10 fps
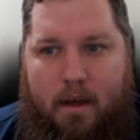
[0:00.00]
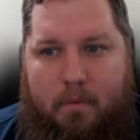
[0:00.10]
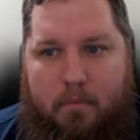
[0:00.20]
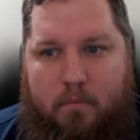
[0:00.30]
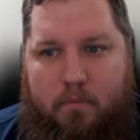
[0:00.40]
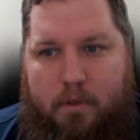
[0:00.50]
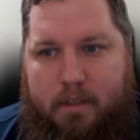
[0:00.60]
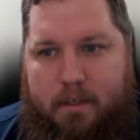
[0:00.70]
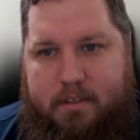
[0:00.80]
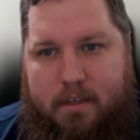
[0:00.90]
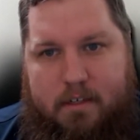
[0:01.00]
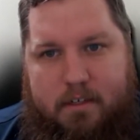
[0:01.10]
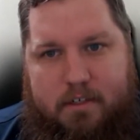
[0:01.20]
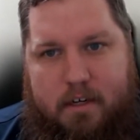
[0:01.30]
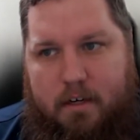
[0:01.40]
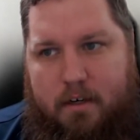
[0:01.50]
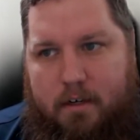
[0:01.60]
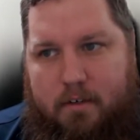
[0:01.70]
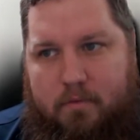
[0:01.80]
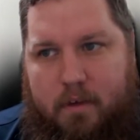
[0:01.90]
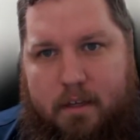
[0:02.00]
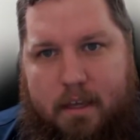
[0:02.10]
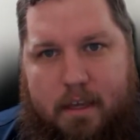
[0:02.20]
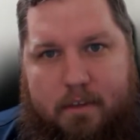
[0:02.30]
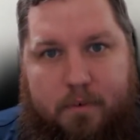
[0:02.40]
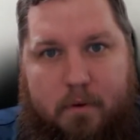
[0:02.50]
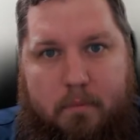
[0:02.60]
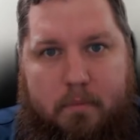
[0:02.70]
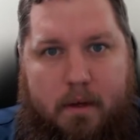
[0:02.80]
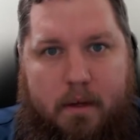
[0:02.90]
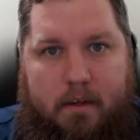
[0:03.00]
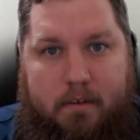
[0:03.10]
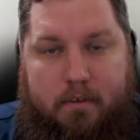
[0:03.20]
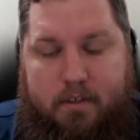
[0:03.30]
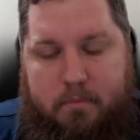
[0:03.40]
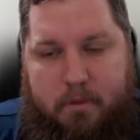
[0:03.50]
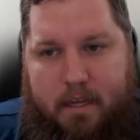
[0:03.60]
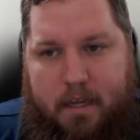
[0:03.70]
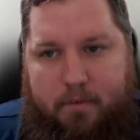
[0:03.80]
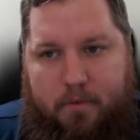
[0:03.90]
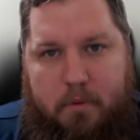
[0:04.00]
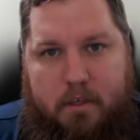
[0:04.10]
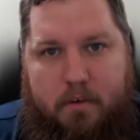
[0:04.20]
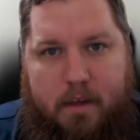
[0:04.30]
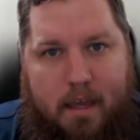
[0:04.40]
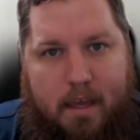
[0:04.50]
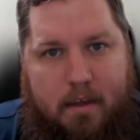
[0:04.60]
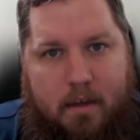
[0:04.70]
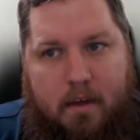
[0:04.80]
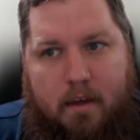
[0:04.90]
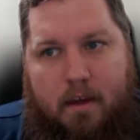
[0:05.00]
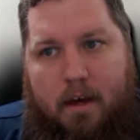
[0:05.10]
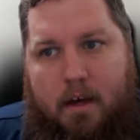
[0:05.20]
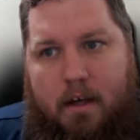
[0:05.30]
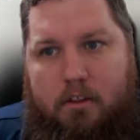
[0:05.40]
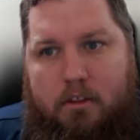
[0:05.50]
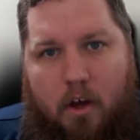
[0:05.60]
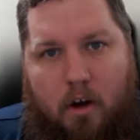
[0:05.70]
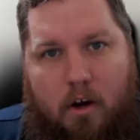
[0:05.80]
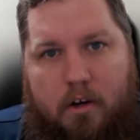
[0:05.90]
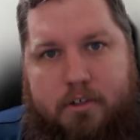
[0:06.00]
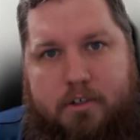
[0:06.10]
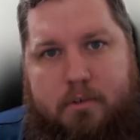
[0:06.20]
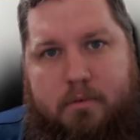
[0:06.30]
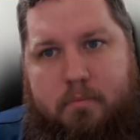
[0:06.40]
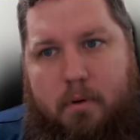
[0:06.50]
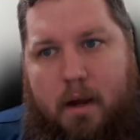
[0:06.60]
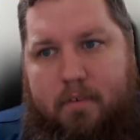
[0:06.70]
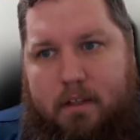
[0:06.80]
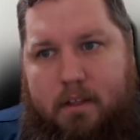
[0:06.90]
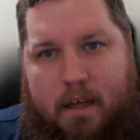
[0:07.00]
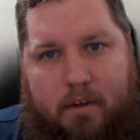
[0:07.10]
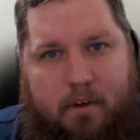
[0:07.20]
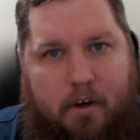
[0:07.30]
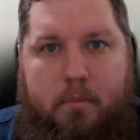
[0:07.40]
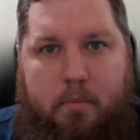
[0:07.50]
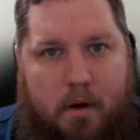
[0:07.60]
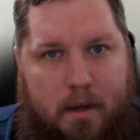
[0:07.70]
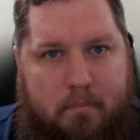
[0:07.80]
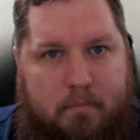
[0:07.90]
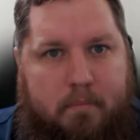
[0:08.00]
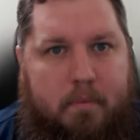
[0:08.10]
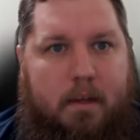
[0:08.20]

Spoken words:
I'm really excited to share a case from customer case from the UK, a large private cloud on-prem